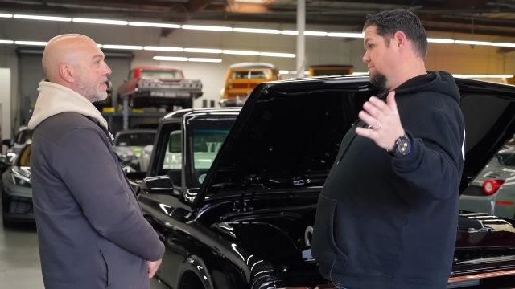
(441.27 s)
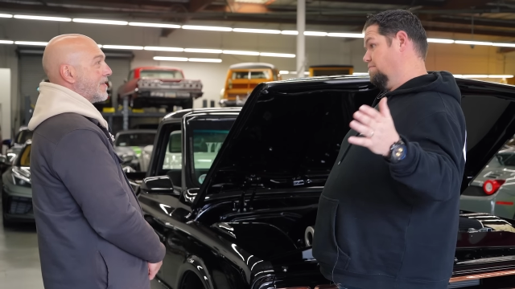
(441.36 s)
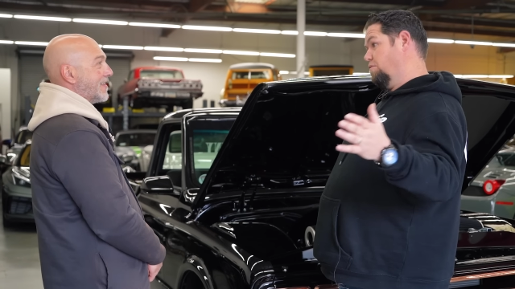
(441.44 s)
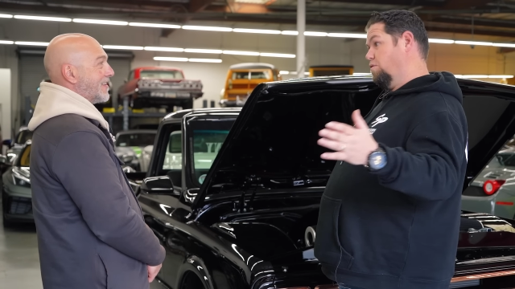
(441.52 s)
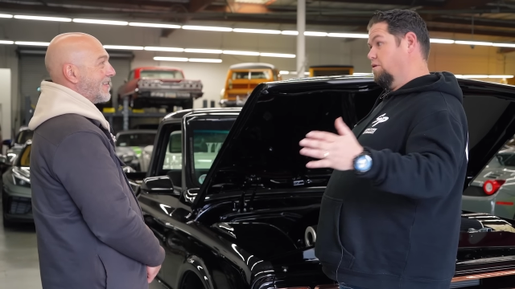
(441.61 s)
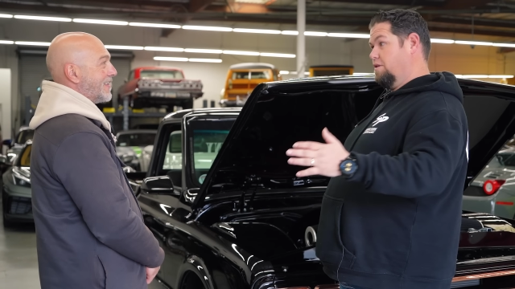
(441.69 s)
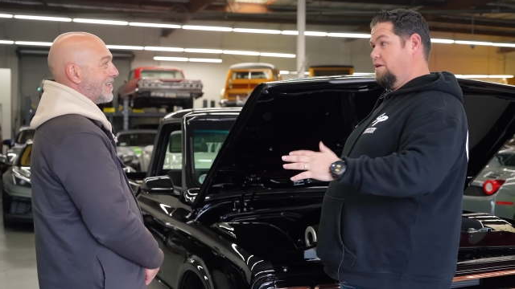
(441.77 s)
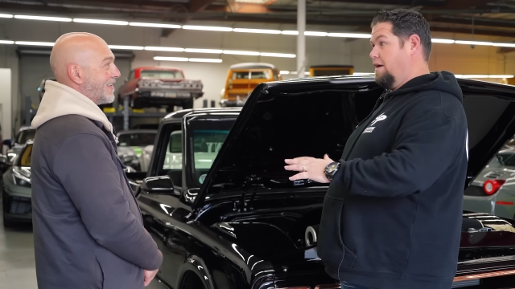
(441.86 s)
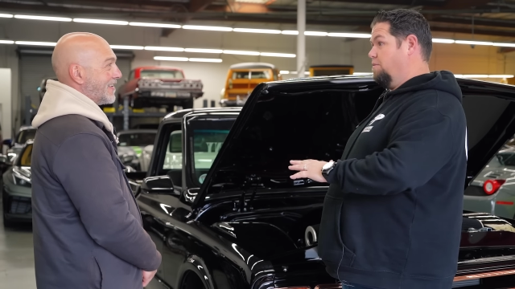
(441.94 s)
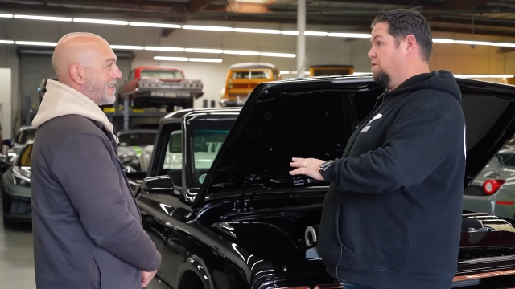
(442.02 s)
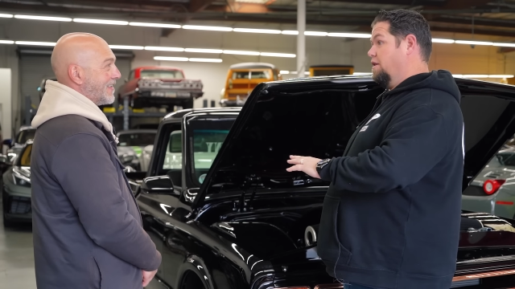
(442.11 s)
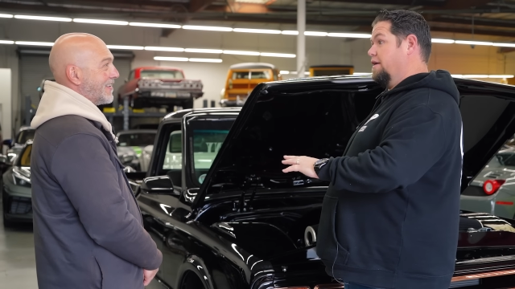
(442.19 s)
Speaker 1: more than
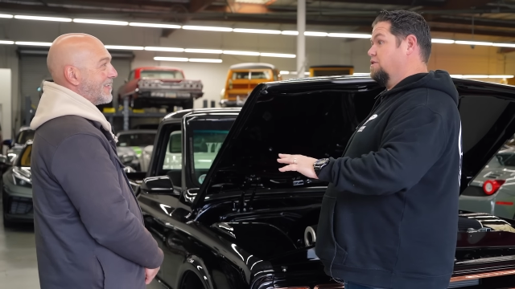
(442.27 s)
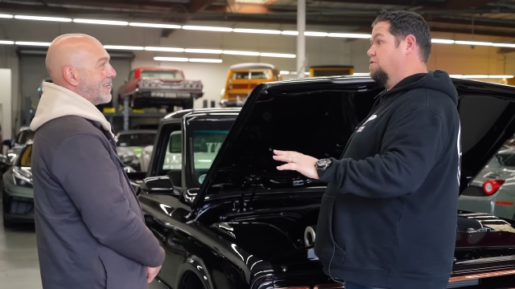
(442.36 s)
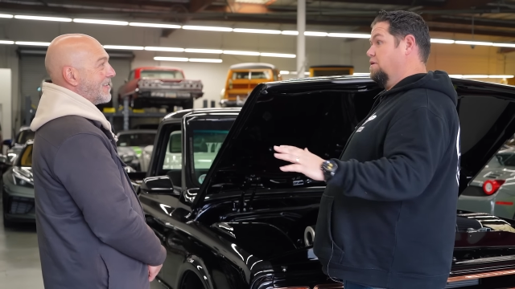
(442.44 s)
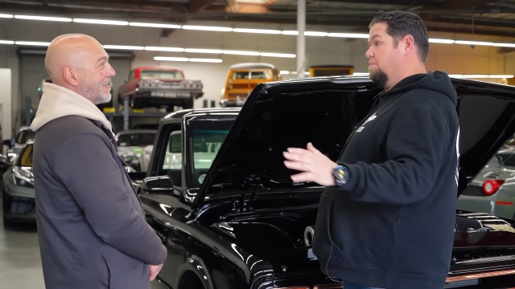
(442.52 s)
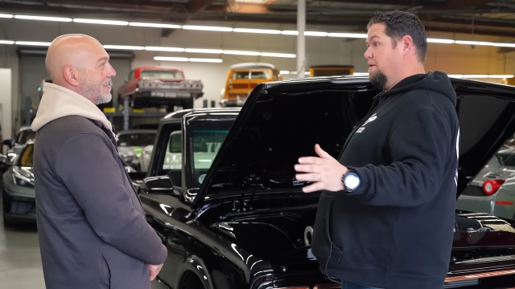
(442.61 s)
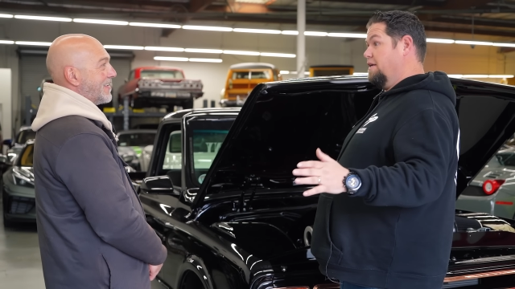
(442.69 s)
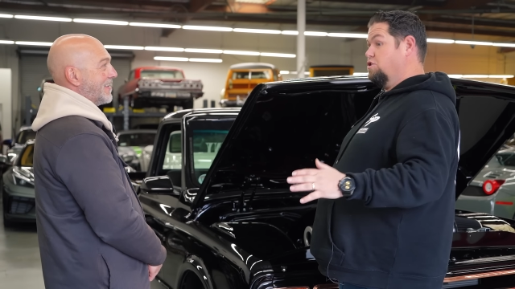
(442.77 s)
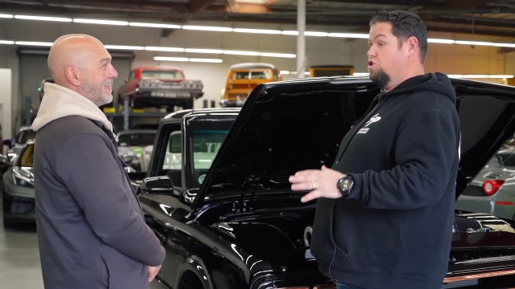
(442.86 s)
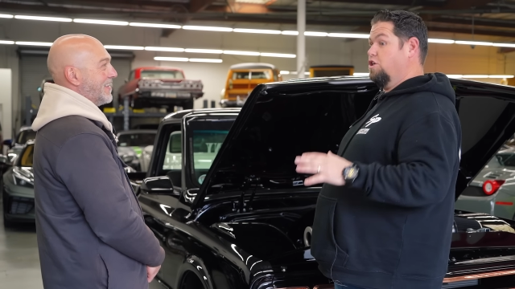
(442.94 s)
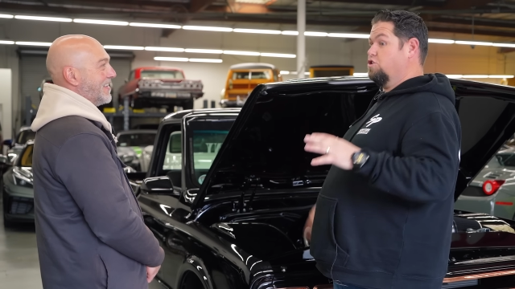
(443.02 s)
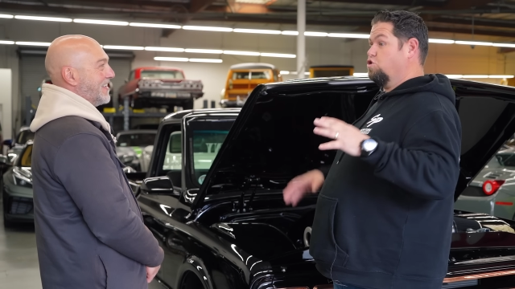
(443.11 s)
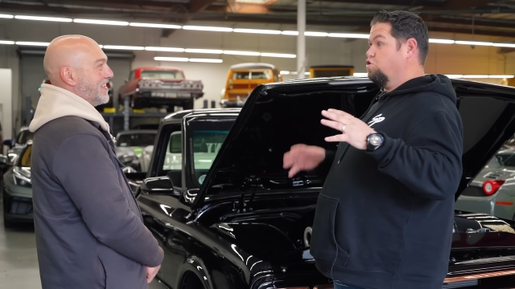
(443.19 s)
I would like to admit,
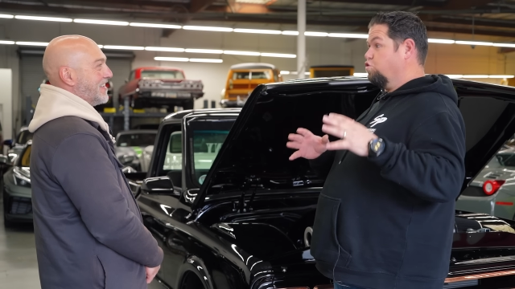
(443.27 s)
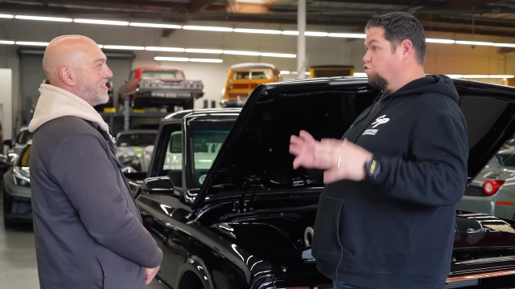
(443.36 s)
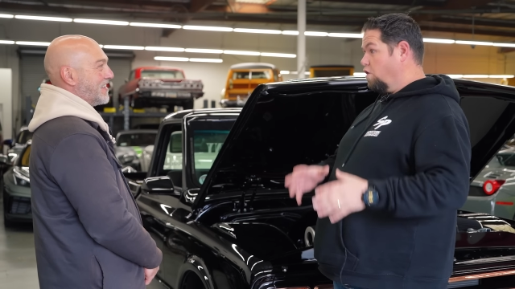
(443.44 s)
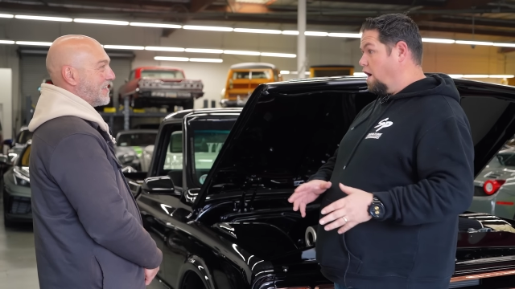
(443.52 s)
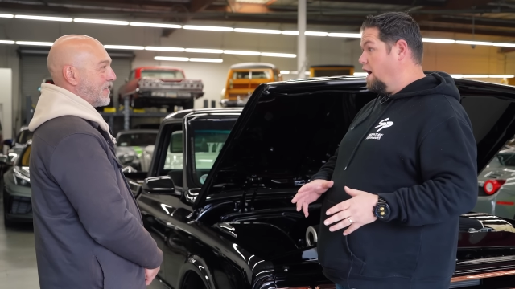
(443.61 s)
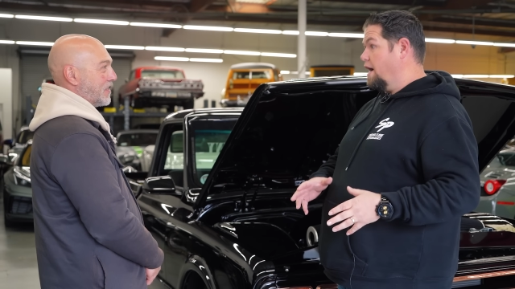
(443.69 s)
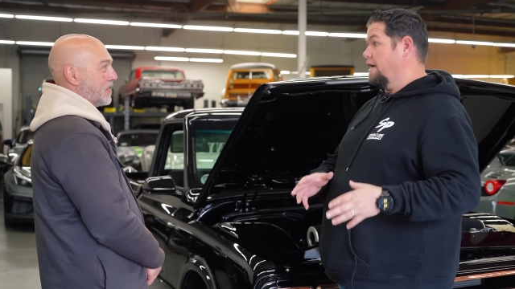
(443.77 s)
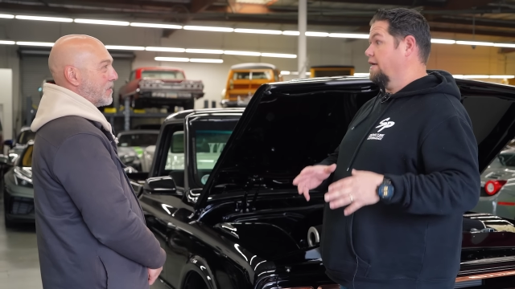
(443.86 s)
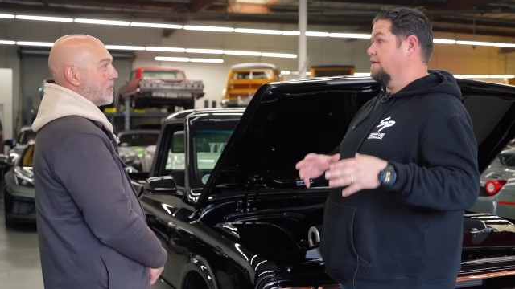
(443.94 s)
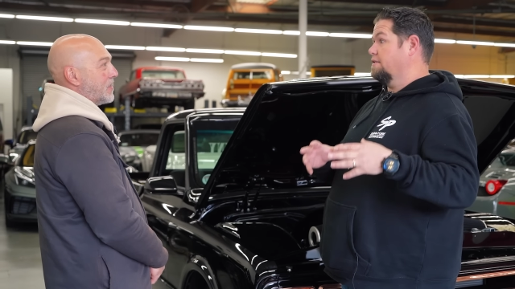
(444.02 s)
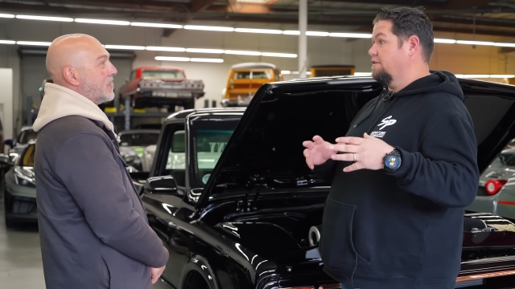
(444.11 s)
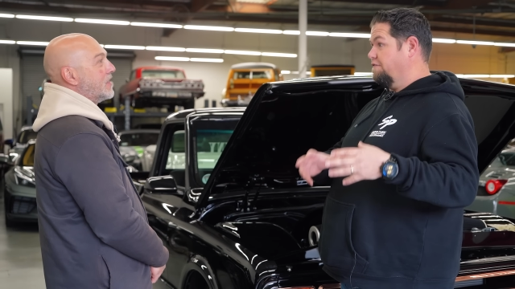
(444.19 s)
just
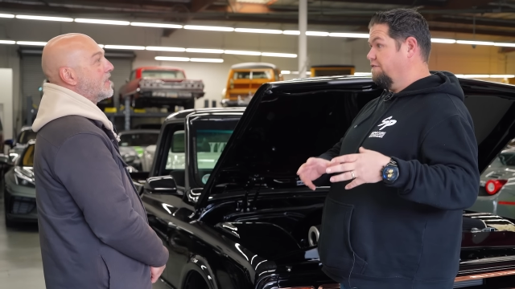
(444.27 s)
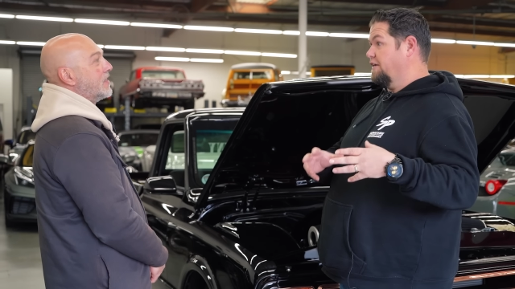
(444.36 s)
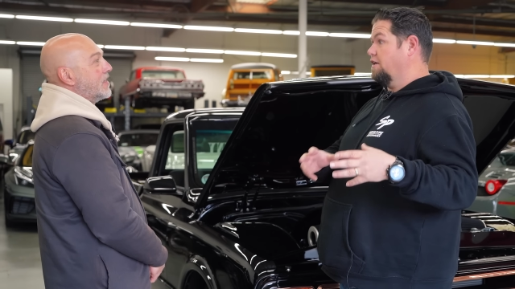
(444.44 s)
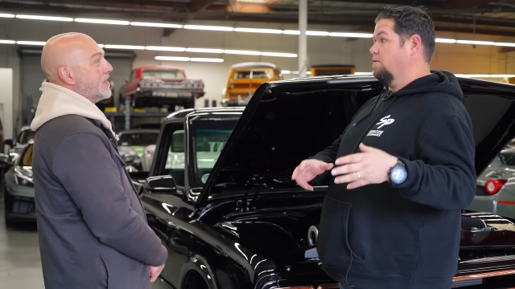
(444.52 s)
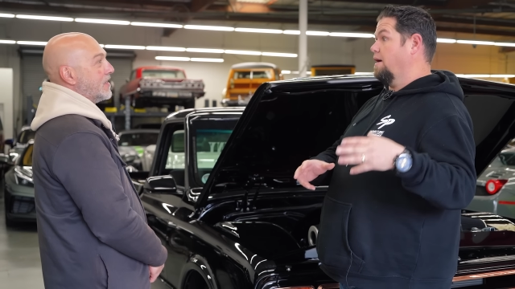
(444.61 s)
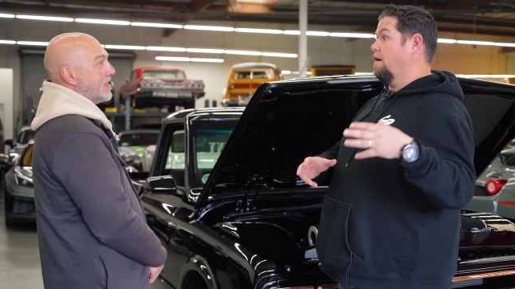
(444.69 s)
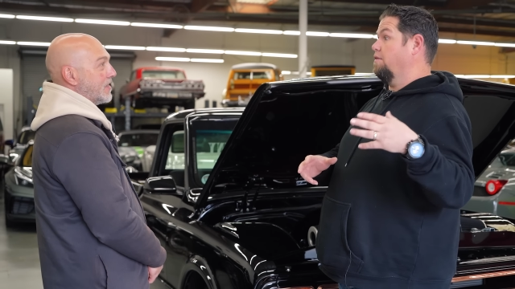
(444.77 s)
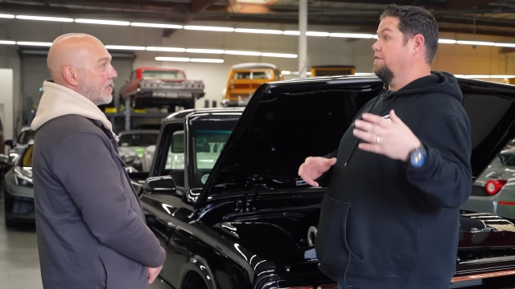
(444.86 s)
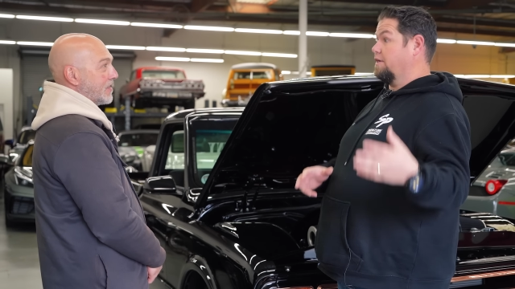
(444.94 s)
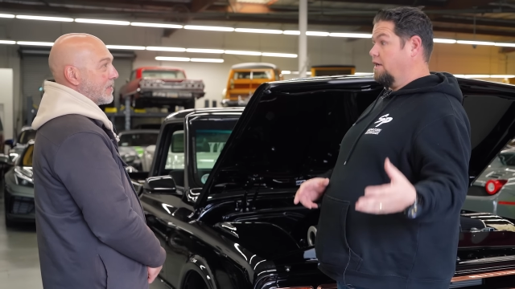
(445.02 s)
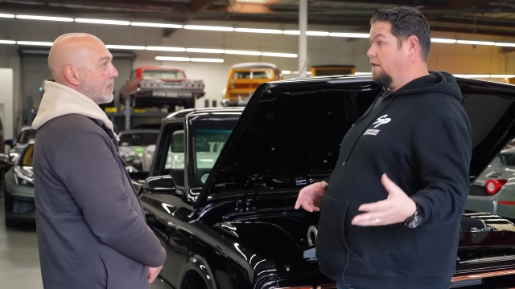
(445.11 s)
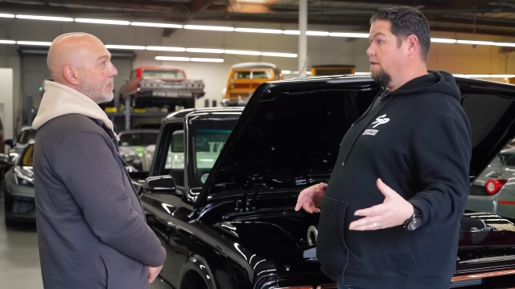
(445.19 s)
trying to figure out
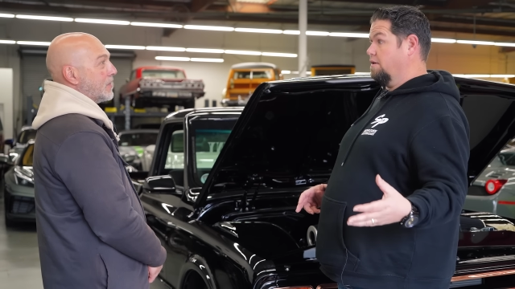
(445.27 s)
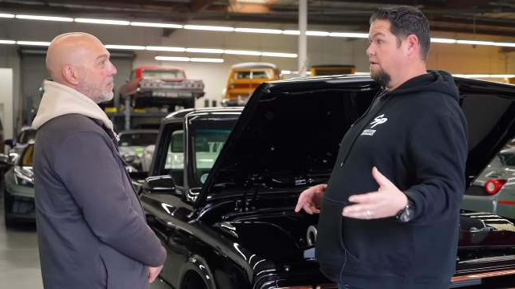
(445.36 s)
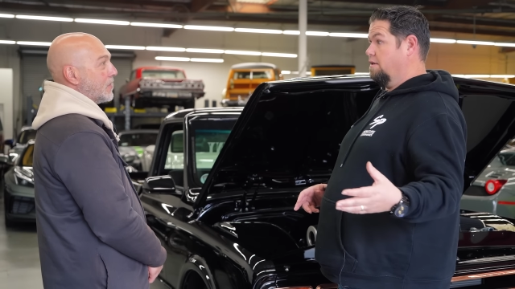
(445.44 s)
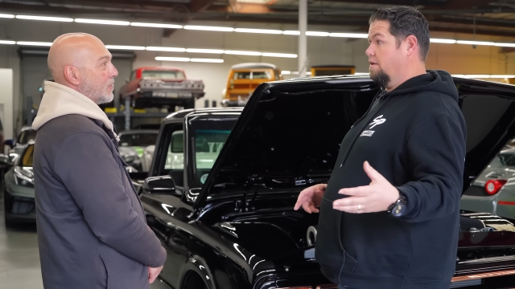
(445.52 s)
the color.